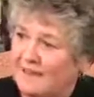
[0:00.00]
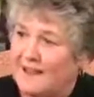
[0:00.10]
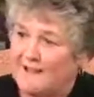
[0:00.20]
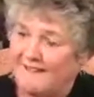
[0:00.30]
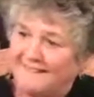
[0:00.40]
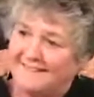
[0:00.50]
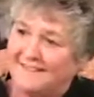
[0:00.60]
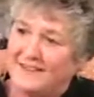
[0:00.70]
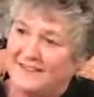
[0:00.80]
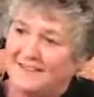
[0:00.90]
get out of here
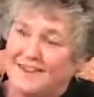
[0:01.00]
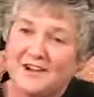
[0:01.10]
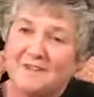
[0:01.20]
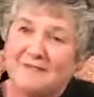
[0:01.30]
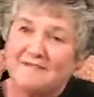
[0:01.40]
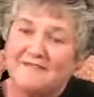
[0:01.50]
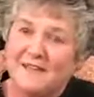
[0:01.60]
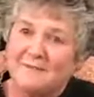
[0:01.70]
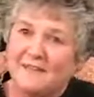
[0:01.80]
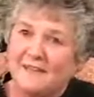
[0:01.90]
so I can talk to my
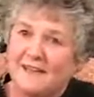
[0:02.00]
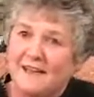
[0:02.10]
family.